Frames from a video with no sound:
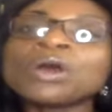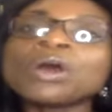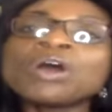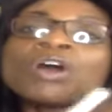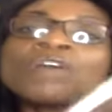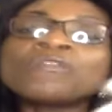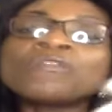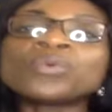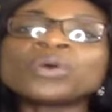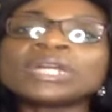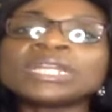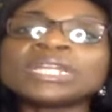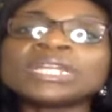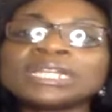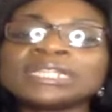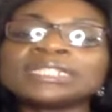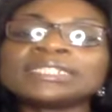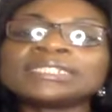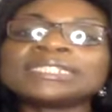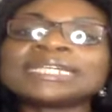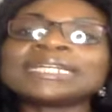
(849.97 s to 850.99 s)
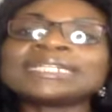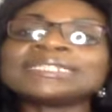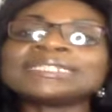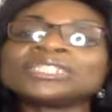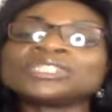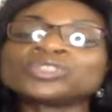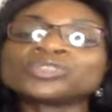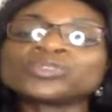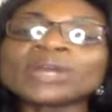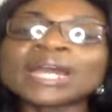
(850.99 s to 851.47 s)
of what it is that is
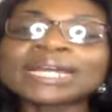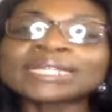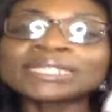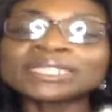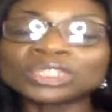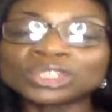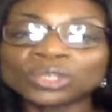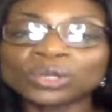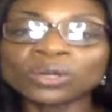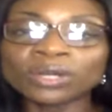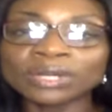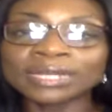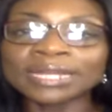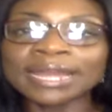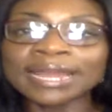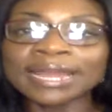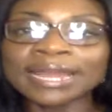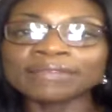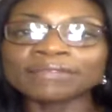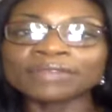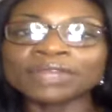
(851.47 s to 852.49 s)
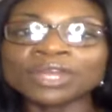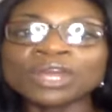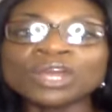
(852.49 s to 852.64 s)
attracted to our life.